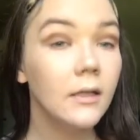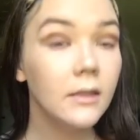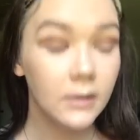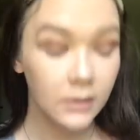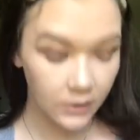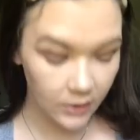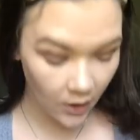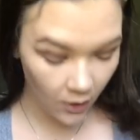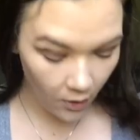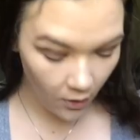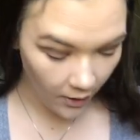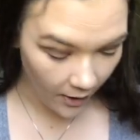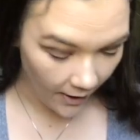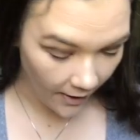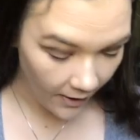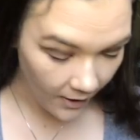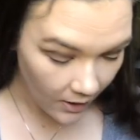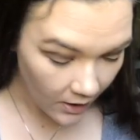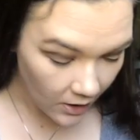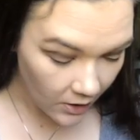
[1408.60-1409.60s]
And so, okay.
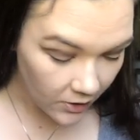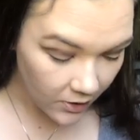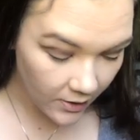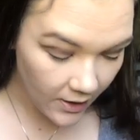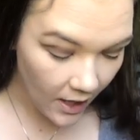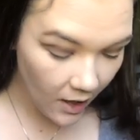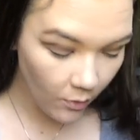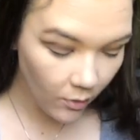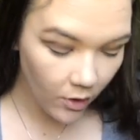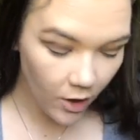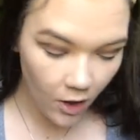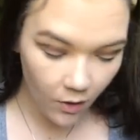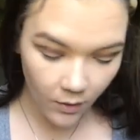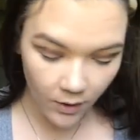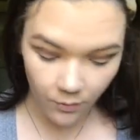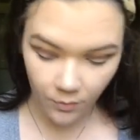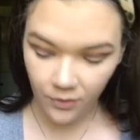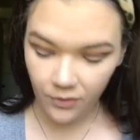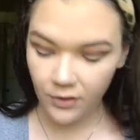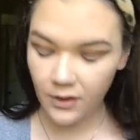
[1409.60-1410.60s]
So now we'll go
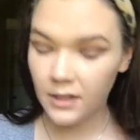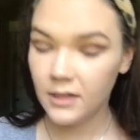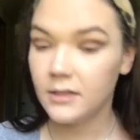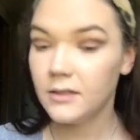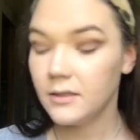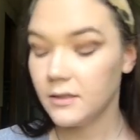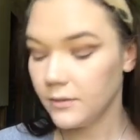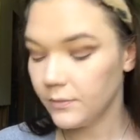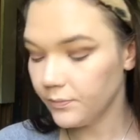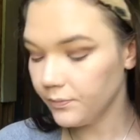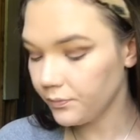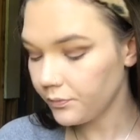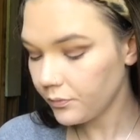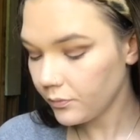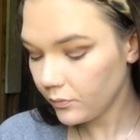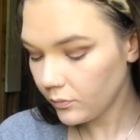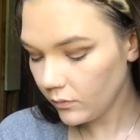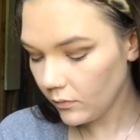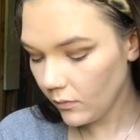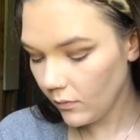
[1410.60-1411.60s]
in with this.
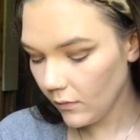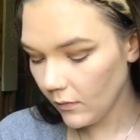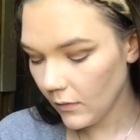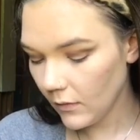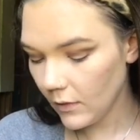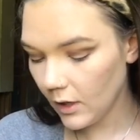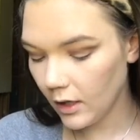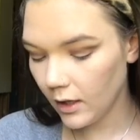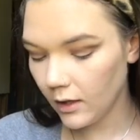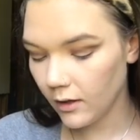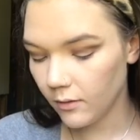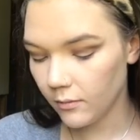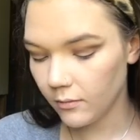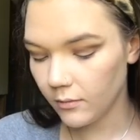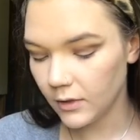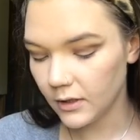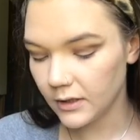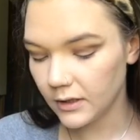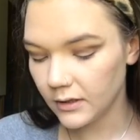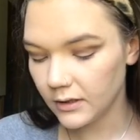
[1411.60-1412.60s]

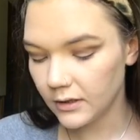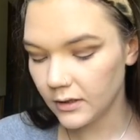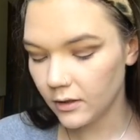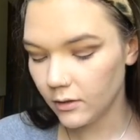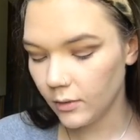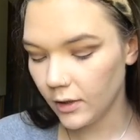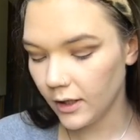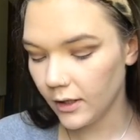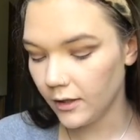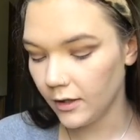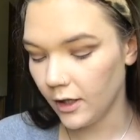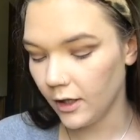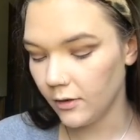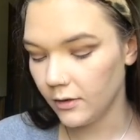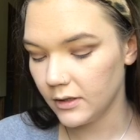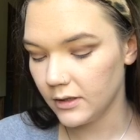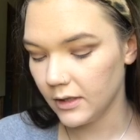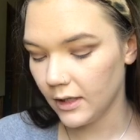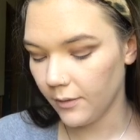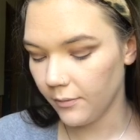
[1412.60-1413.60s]
Is it still wet? No,
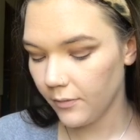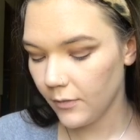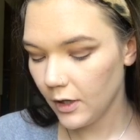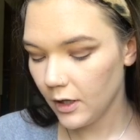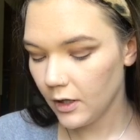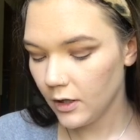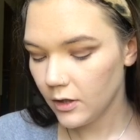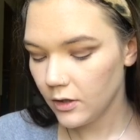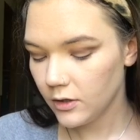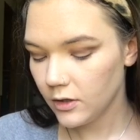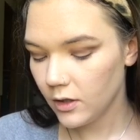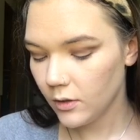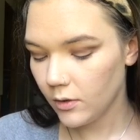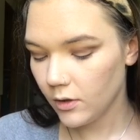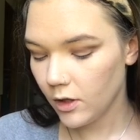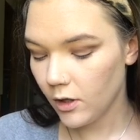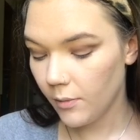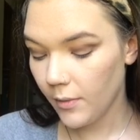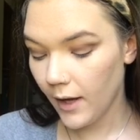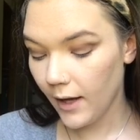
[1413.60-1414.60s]
it's not. So
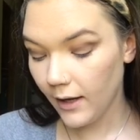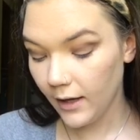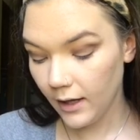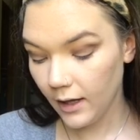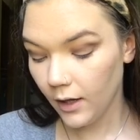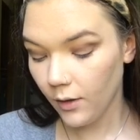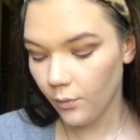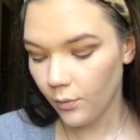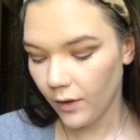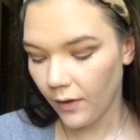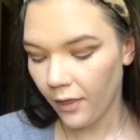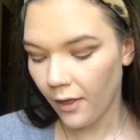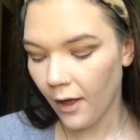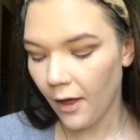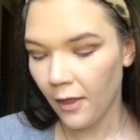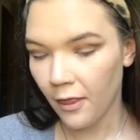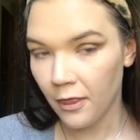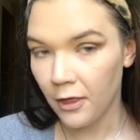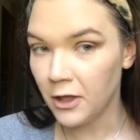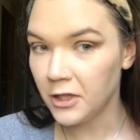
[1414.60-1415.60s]
we'll go back in with
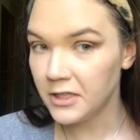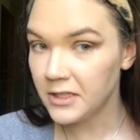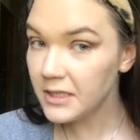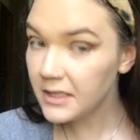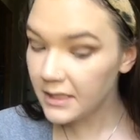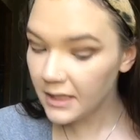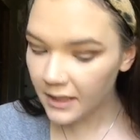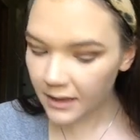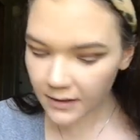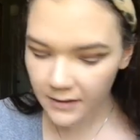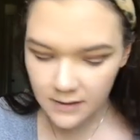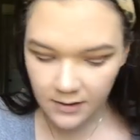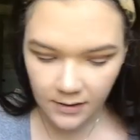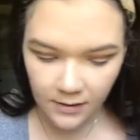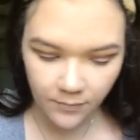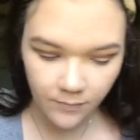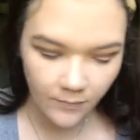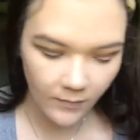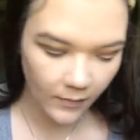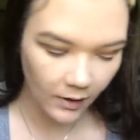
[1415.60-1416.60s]
this is it.
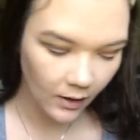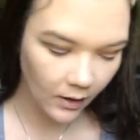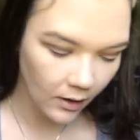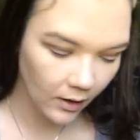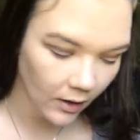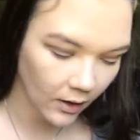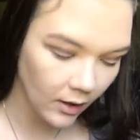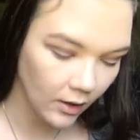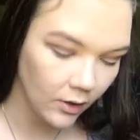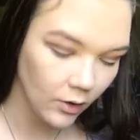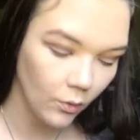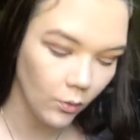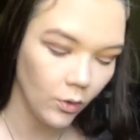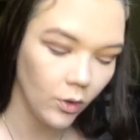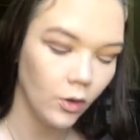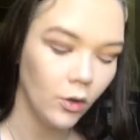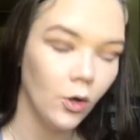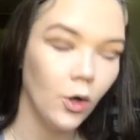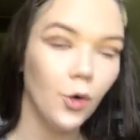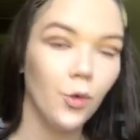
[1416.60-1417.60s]
And
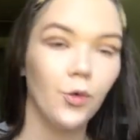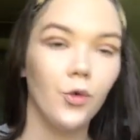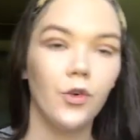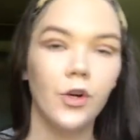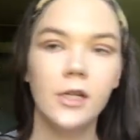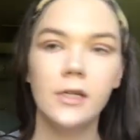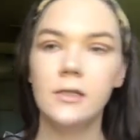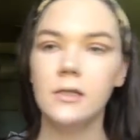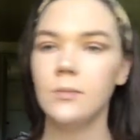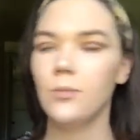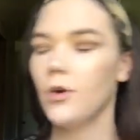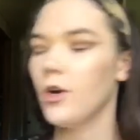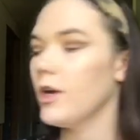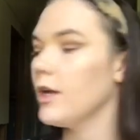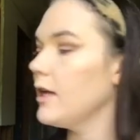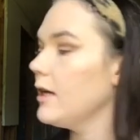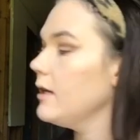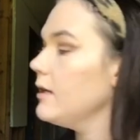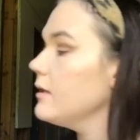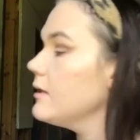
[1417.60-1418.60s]
we'll
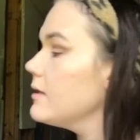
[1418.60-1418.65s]
respray it.